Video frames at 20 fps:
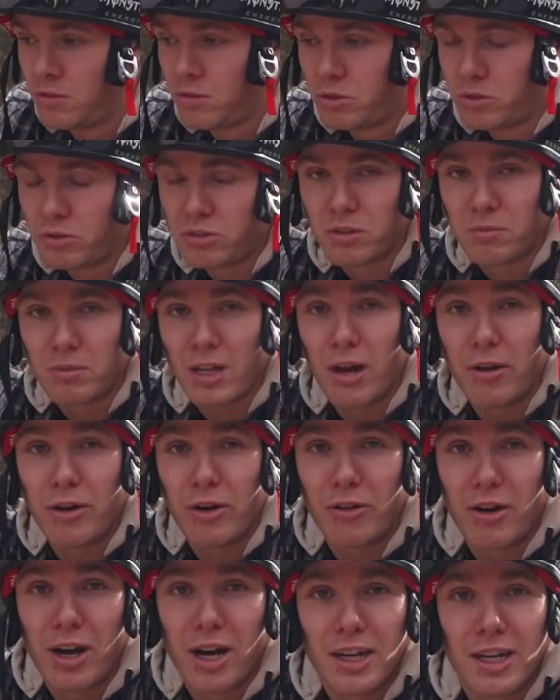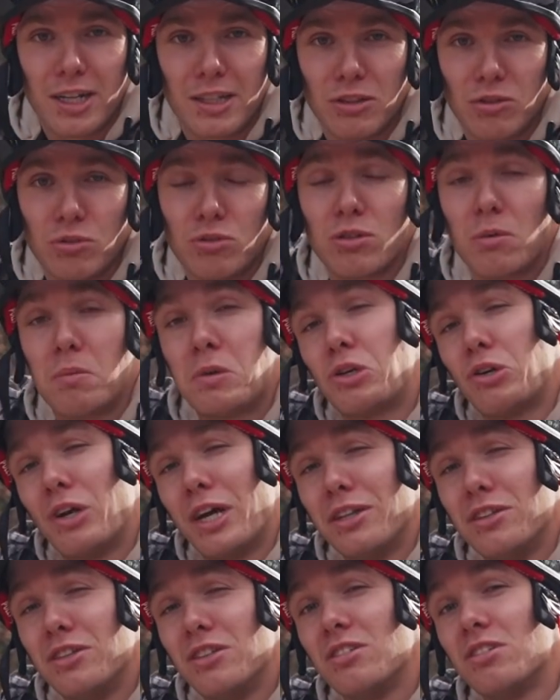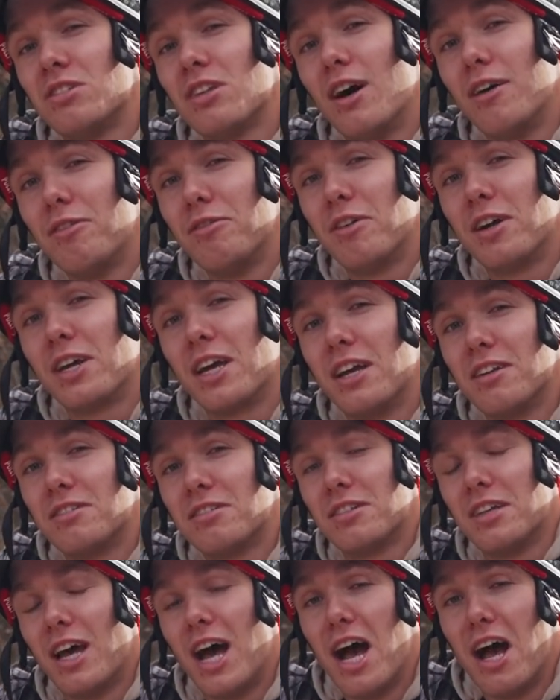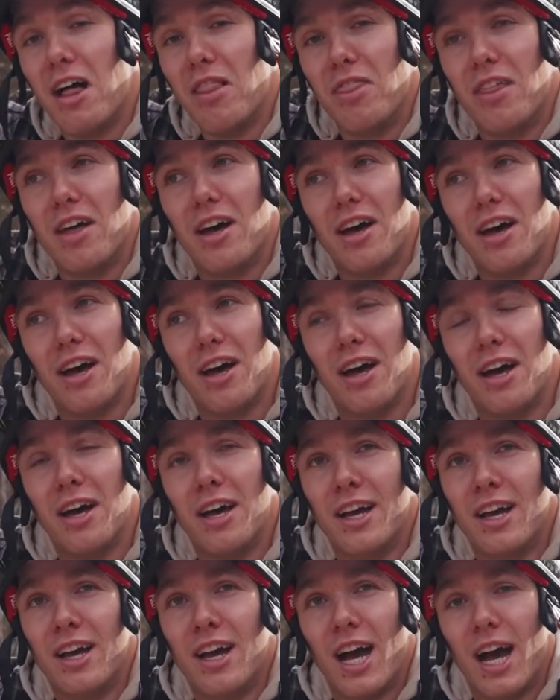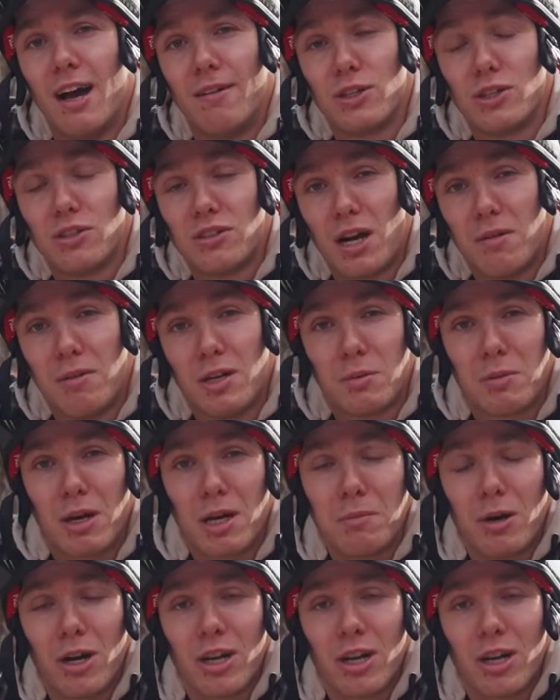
do some downhill riding, do some trendy stuff, I guess, and have a good time in the bike